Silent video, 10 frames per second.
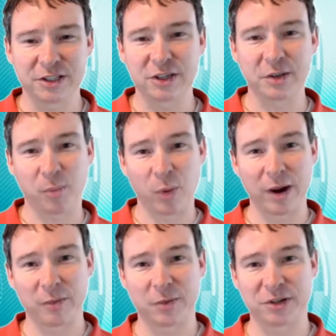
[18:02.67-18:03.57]
this is the
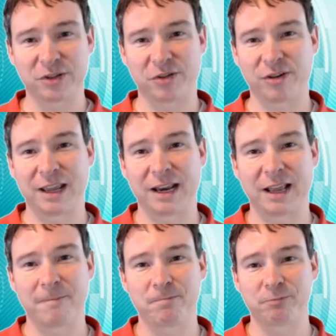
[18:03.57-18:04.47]
point where we start
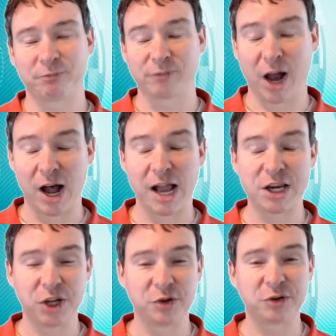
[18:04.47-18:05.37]
getting
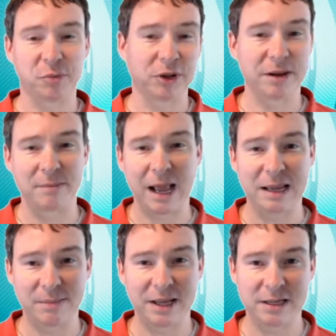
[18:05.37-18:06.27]
unusable, in
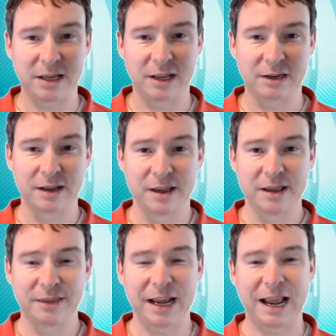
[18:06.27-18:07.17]
my opinion,
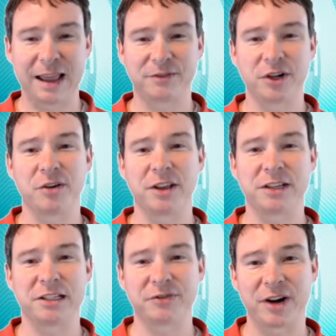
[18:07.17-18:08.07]
that I have to go get
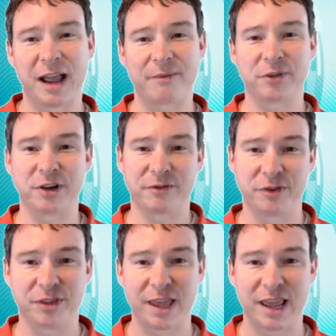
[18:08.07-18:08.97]
a different app for
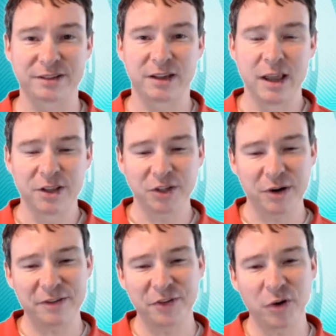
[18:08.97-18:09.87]
different things.
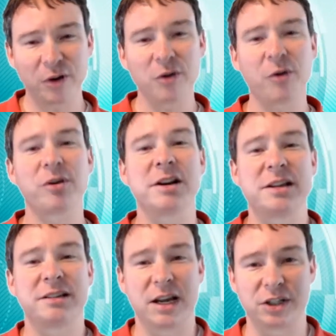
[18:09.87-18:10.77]
So if you're an
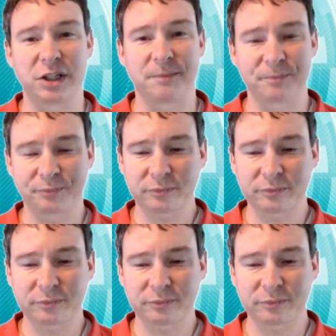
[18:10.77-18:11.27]
organization